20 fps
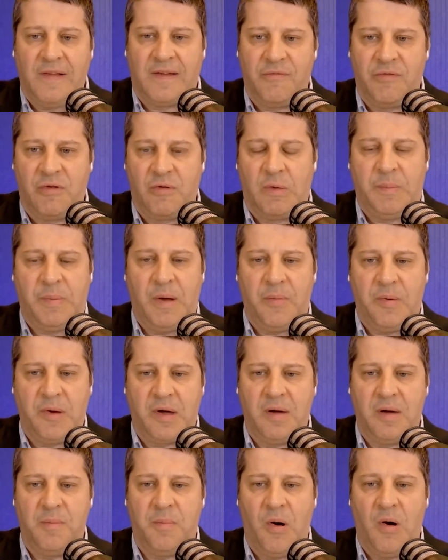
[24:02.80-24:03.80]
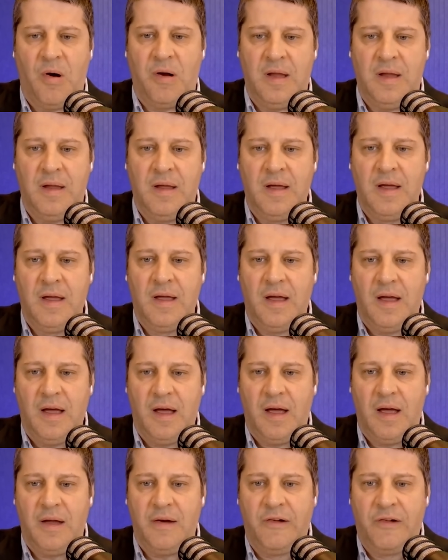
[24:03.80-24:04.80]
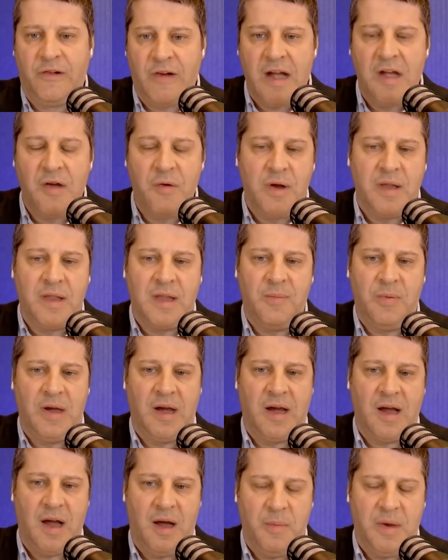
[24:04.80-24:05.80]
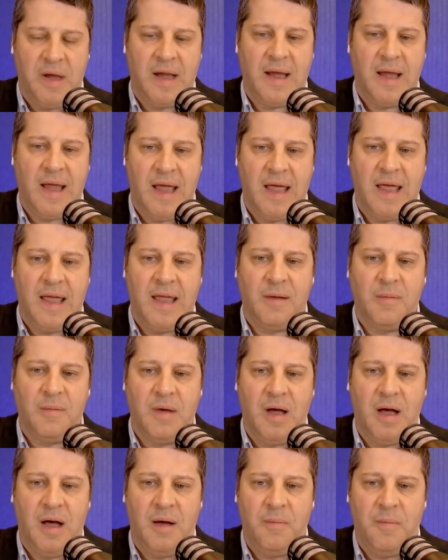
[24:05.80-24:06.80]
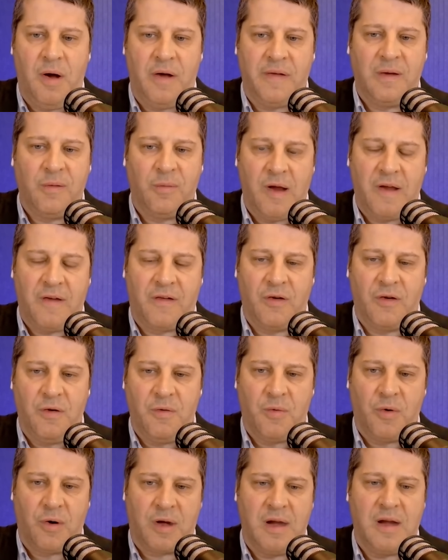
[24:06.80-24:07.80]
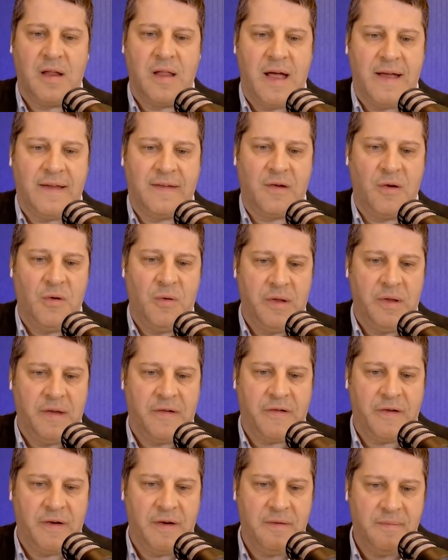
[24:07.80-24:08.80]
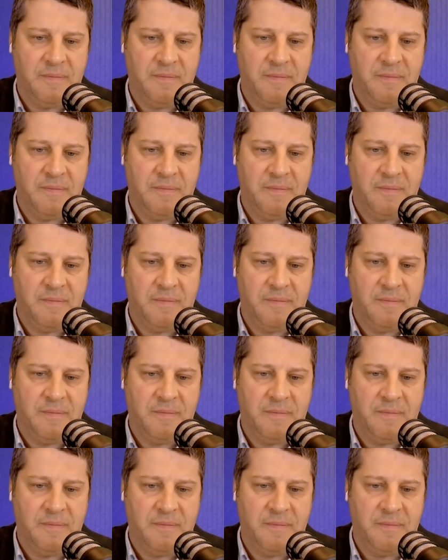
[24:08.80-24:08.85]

of the Republican Party genuinely becoming a multiracial working class coalition?